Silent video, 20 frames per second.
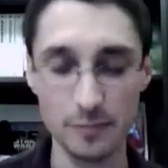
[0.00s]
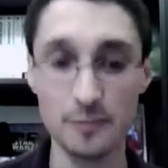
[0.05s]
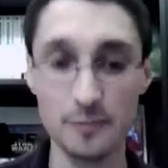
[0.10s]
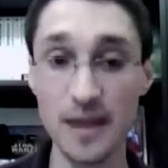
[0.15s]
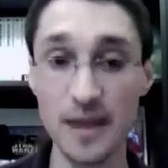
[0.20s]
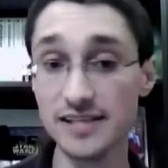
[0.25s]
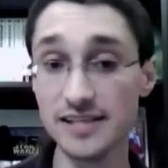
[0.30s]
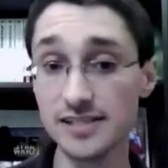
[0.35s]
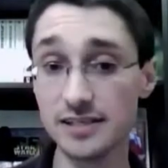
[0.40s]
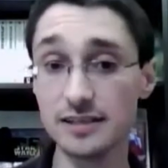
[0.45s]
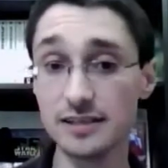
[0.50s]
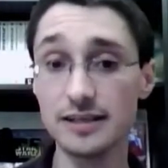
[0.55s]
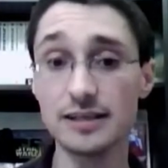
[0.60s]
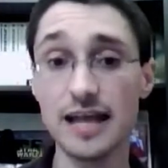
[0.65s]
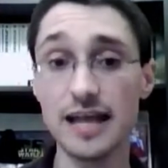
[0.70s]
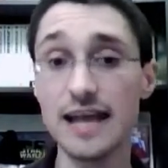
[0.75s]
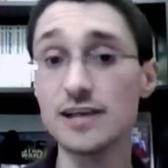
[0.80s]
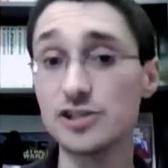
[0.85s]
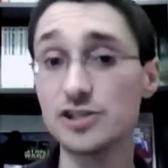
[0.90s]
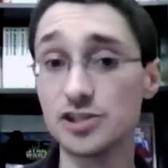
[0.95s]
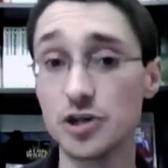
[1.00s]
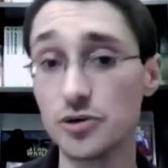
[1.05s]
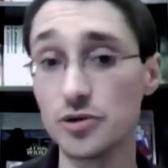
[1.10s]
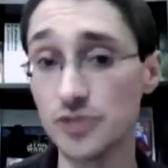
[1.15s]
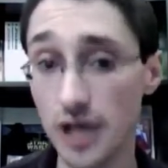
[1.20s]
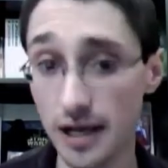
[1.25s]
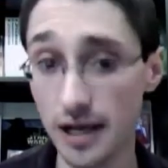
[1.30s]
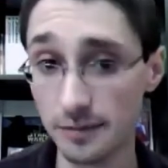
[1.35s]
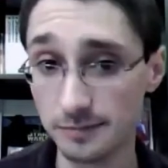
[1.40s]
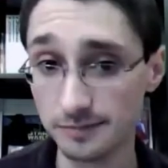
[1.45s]
Basically, Leia shows
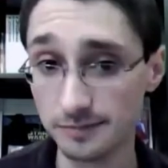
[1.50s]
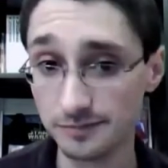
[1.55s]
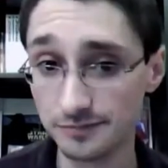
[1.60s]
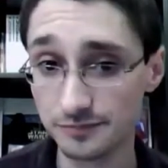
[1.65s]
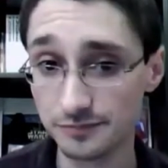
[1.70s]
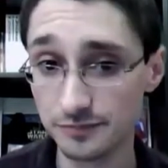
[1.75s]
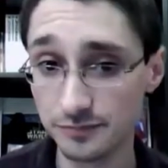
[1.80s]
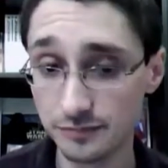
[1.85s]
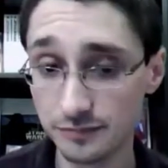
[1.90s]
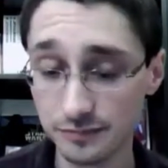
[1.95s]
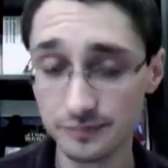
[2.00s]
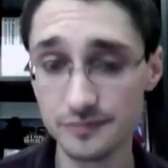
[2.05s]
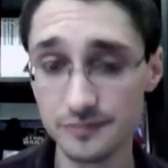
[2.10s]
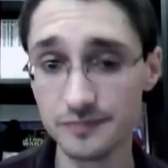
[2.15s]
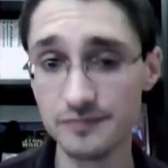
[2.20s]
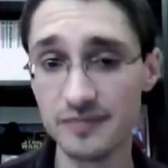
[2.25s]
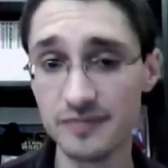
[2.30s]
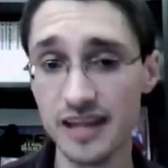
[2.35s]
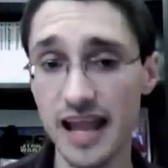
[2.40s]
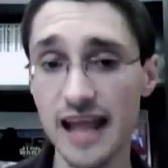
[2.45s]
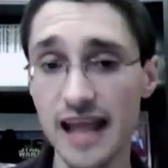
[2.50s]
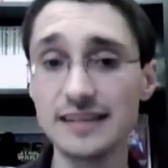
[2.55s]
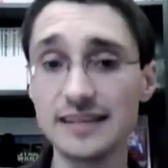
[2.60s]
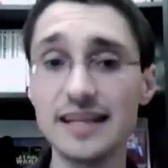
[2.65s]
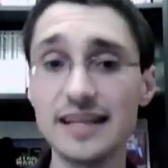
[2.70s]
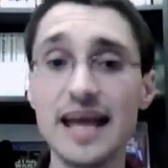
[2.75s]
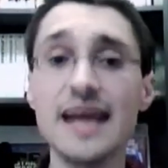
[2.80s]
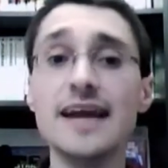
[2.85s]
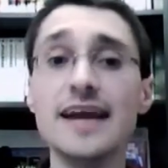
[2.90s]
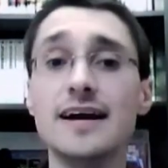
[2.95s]
up, and
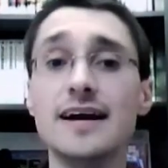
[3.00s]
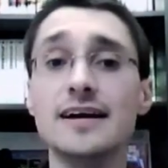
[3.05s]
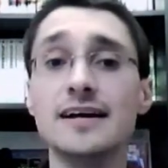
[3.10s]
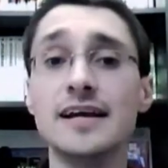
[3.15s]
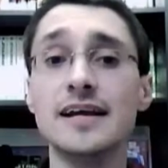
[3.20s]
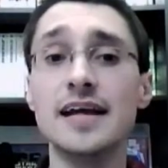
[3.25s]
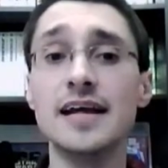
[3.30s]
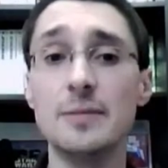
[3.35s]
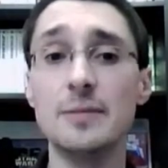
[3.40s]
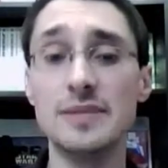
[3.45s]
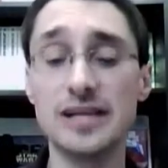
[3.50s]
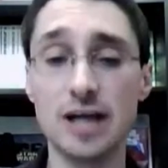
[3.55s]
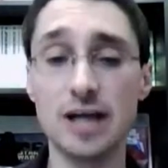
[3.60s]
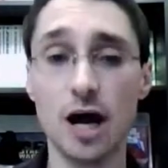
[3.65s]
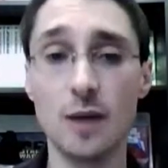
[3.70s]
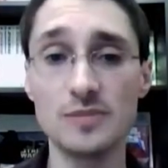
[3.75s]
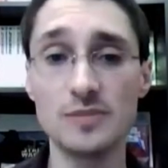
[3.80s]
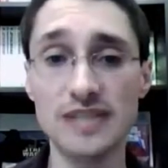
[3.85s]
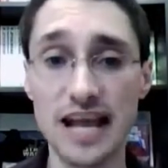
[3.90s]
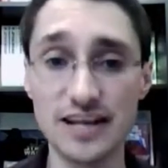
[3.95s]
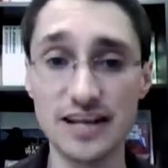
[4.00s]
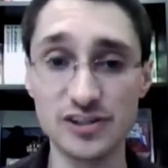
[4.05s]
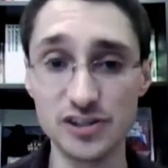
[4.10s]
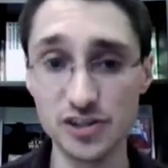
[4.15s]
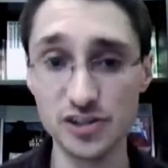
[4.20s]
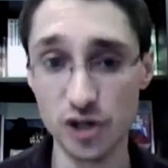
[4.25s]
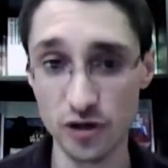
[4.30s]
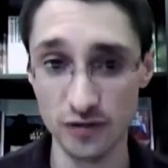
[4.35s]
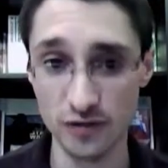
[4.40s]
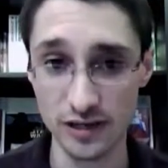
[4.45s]
Leia becomes a
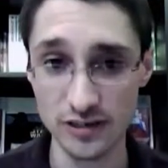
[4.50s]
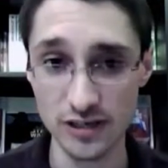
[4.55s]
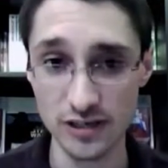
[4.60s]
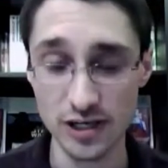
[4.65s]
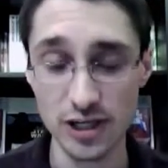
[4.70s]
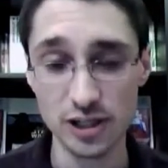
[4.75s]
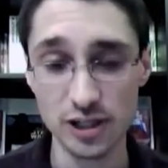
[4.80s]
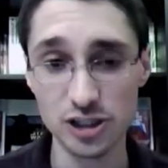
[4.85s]
servant.